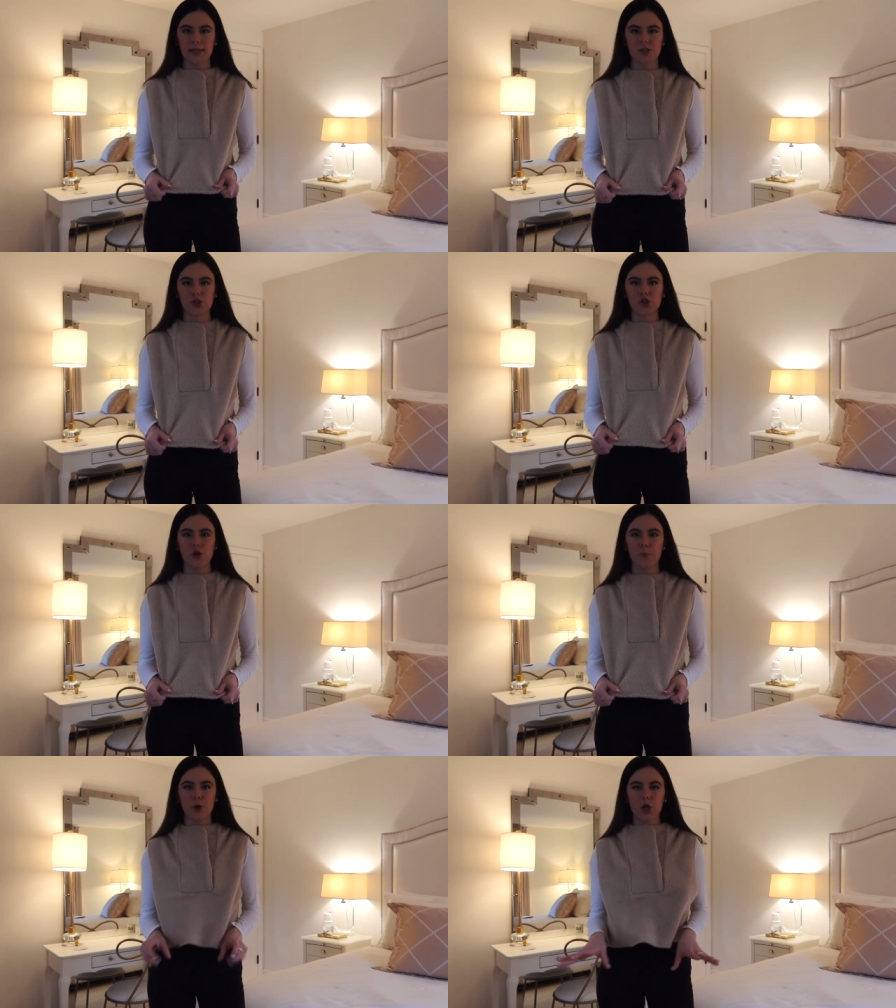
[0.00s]
it's
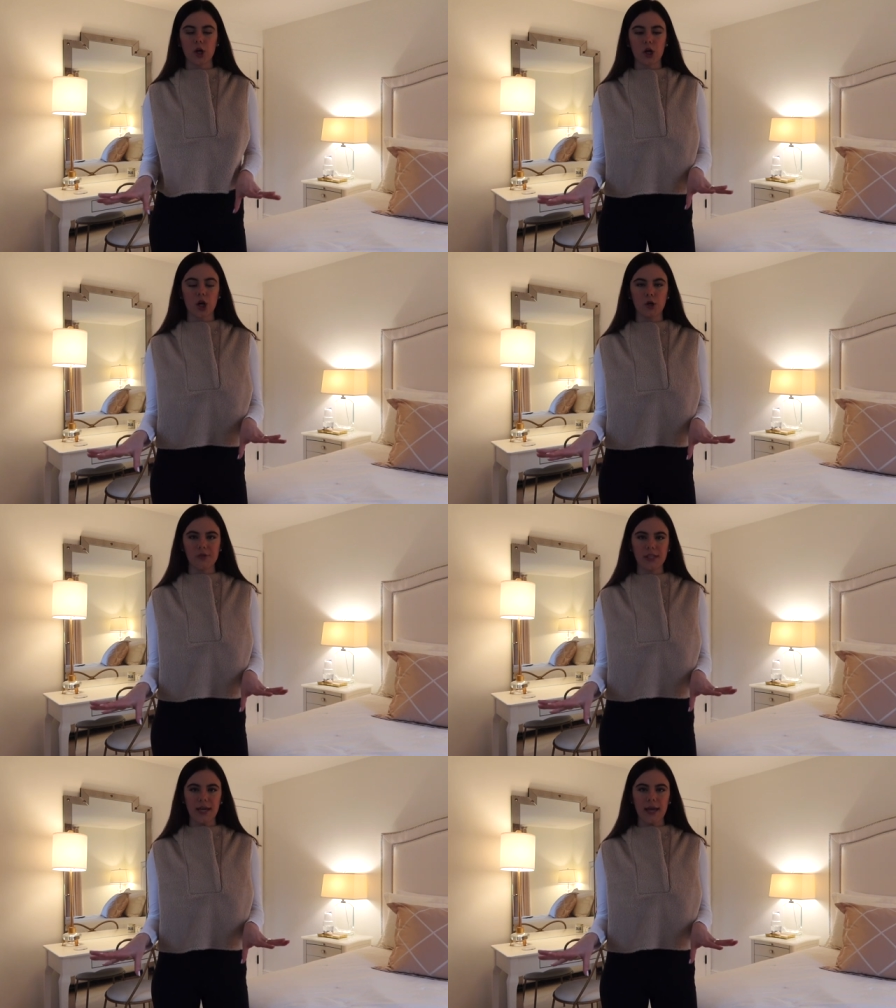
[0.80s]
super
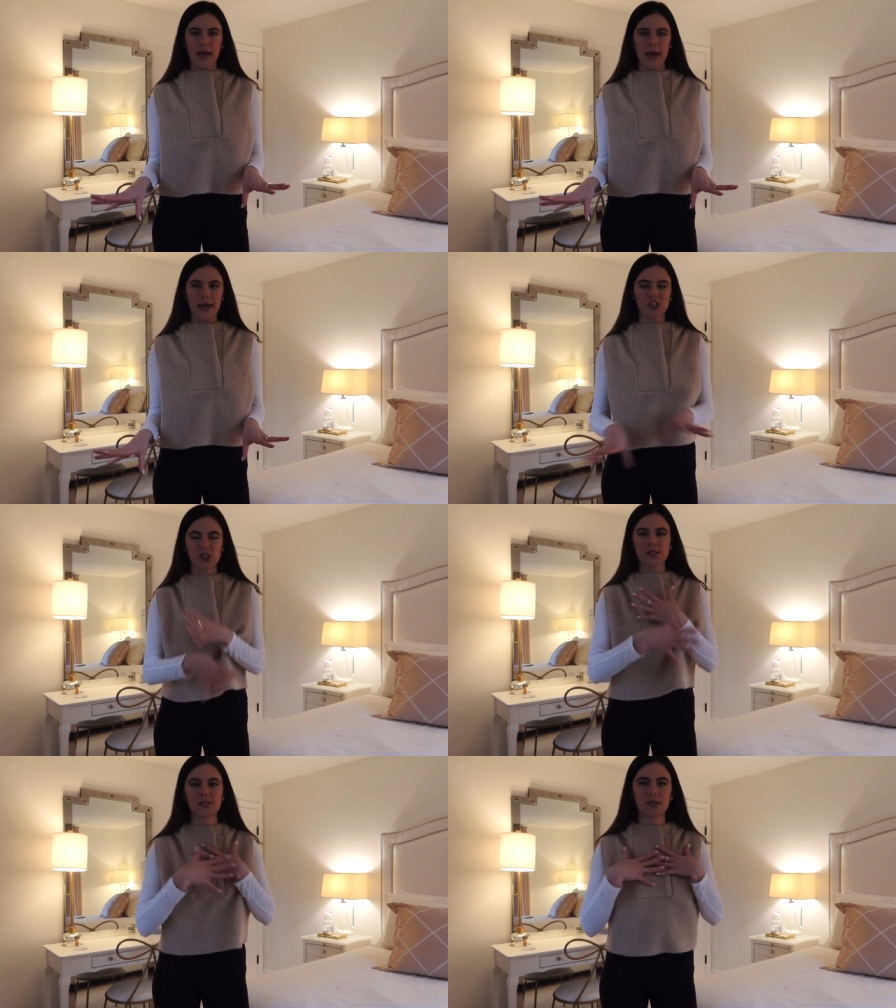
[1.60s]
cozy and
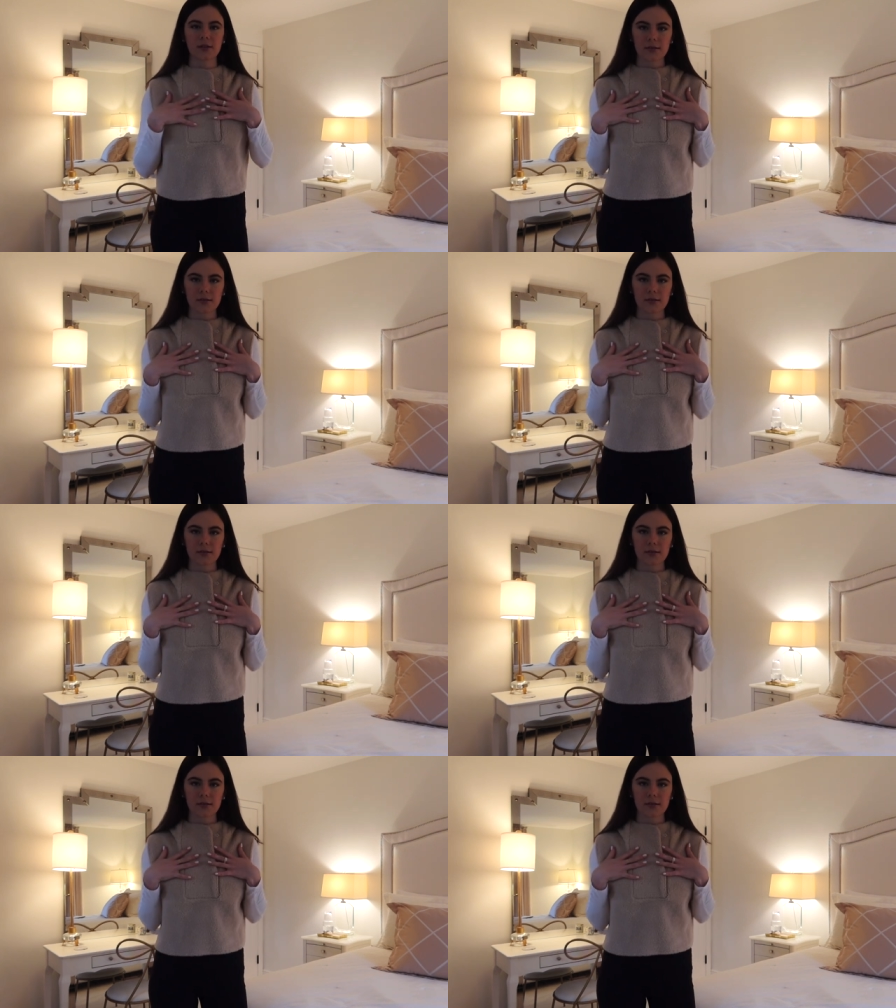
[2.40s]
just